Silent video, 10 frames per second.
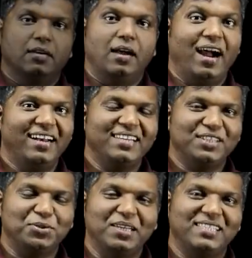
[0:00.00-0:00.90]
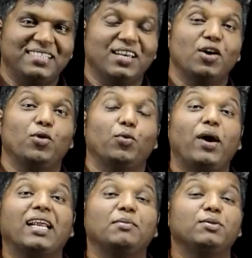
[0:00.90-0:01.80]
Hi dear students,
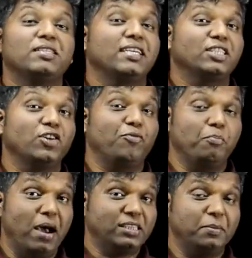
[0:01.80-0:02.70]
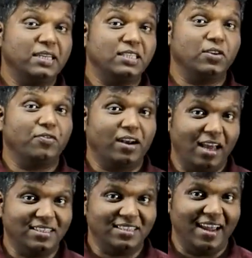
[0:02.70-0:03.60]
welcome to the session of Mathematics of
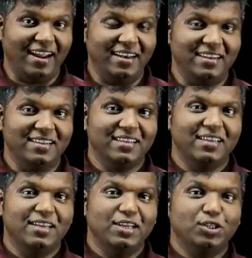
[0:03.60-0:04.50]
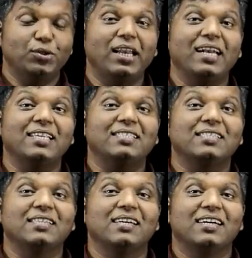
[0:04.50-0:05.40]
Class 9. Today let
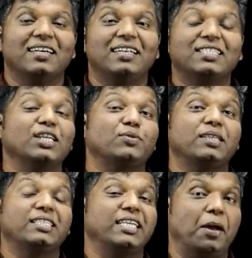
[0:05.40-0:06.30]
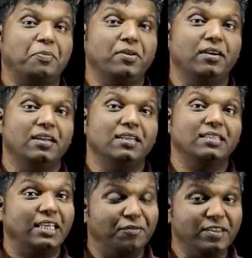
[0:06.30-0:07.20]
us discuss with the chapter
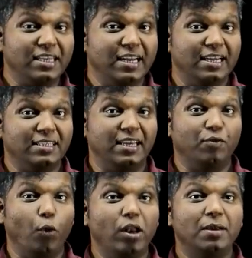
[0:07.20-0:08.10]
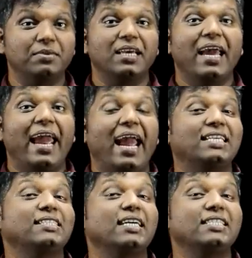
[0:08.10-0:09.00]
Surface Areas and Volumes,
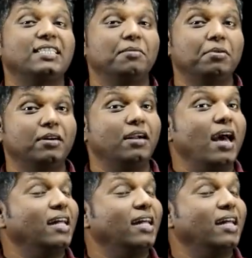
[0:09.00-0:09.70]
exercise number